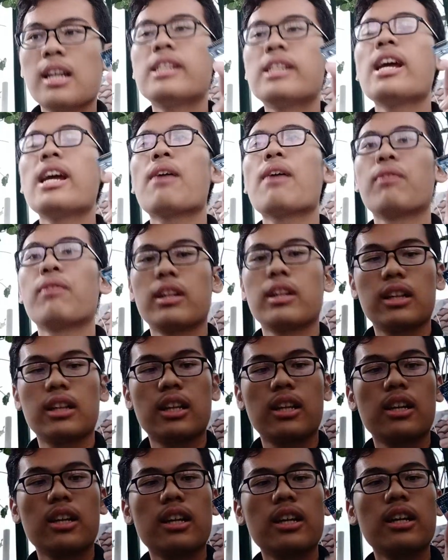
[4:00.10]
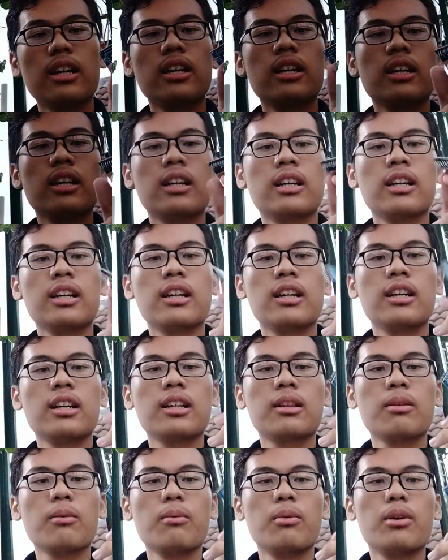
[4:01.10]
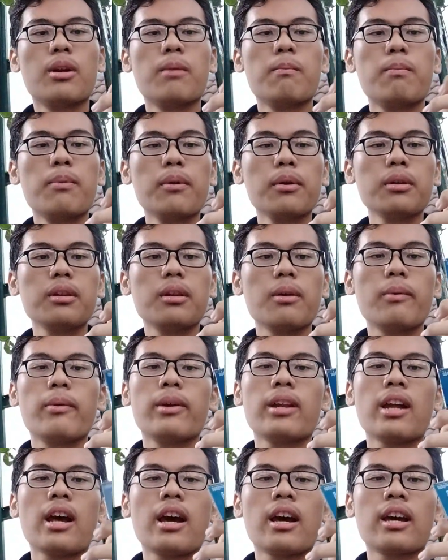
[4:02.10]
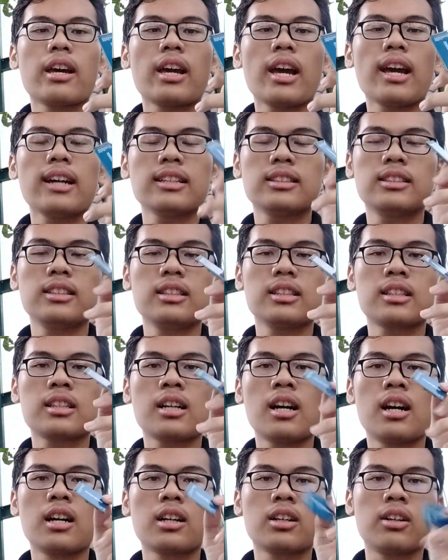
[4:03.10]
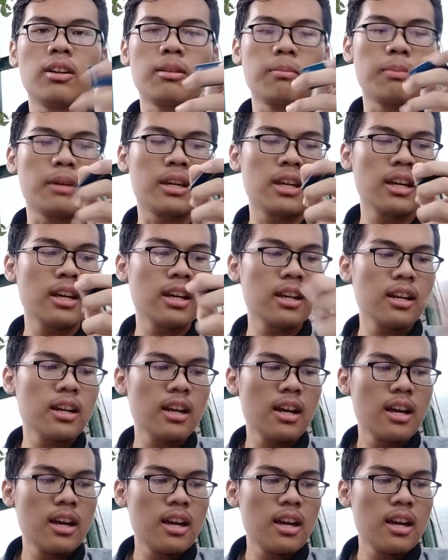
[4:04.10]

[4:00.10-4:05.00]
Definitely. It wouldn't boot when I SD card begin.